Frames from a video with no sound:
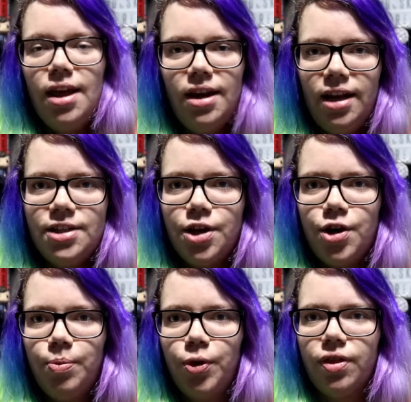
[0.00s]
Next, I got
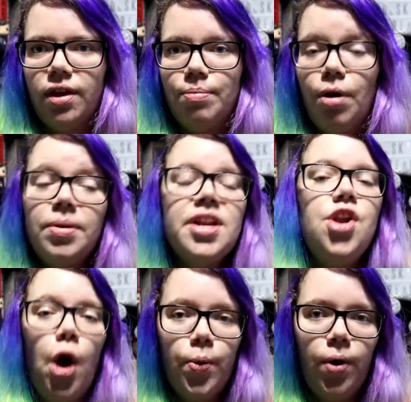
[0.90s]
a book that probably
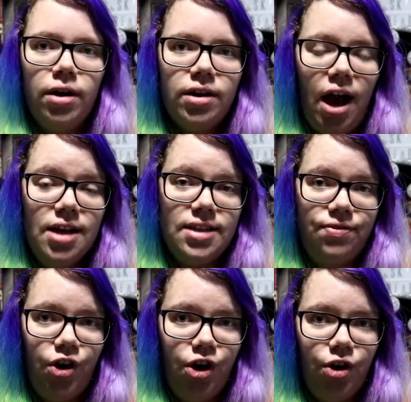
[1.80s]
no one has
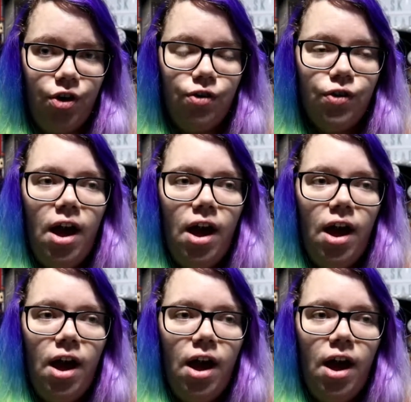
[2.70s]
ever heard of,